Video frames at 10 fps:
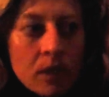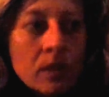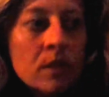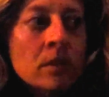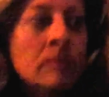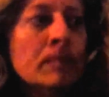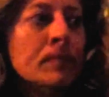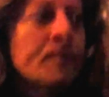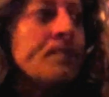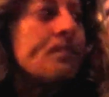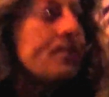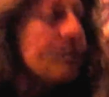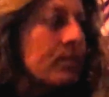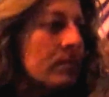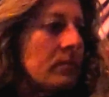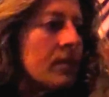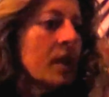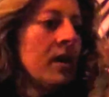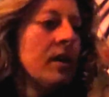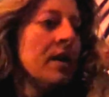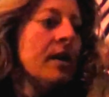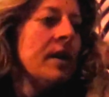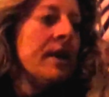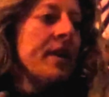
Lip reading: This land right here, how did that become another?